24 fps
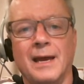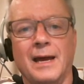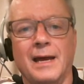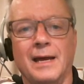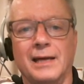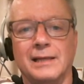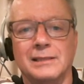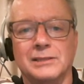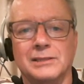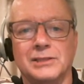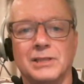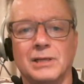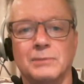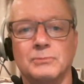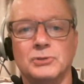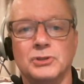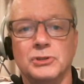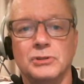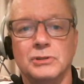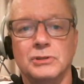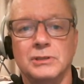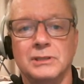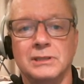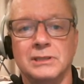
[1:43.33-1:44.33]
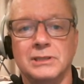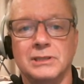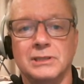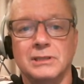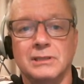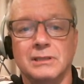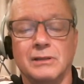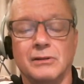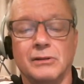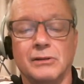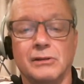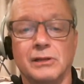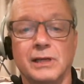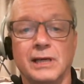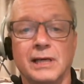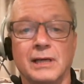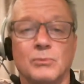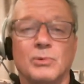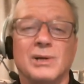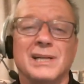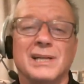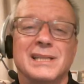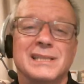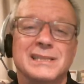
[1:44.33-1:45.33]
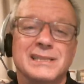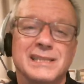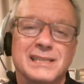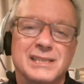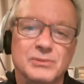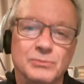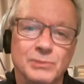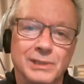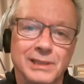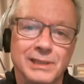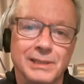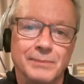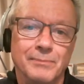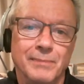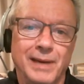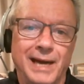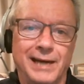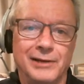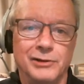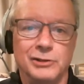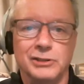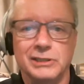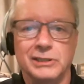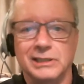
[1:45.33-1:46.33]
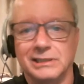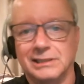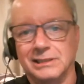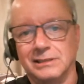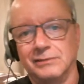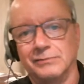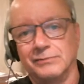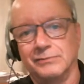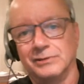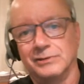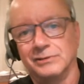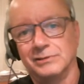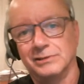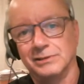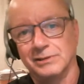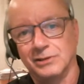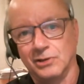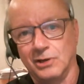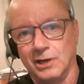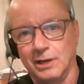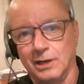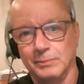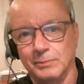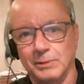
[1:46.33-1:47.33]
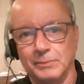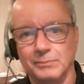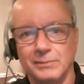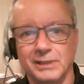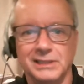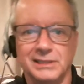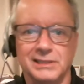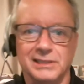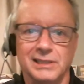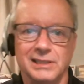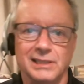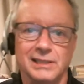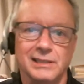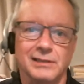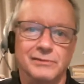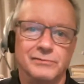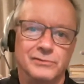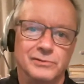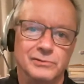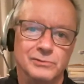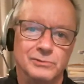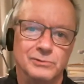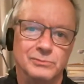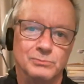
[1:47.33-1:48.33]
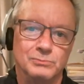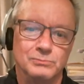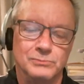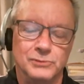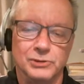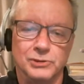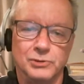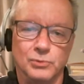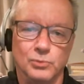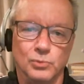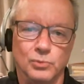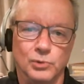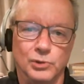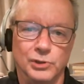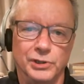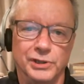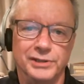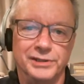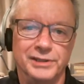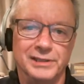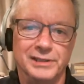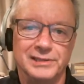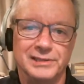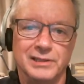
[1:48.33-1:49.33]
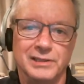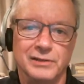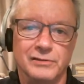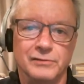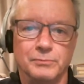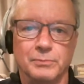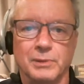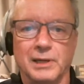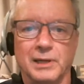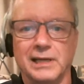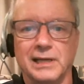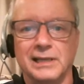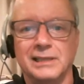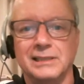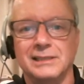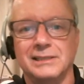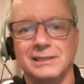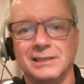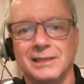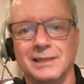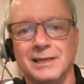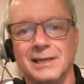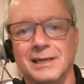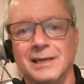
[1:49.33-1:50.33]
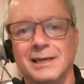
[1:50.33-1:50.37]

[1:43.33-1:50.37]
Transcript: And some students think, well, it doesn't really matter, does it, if there's a comma missing, if there's a word that's out of place,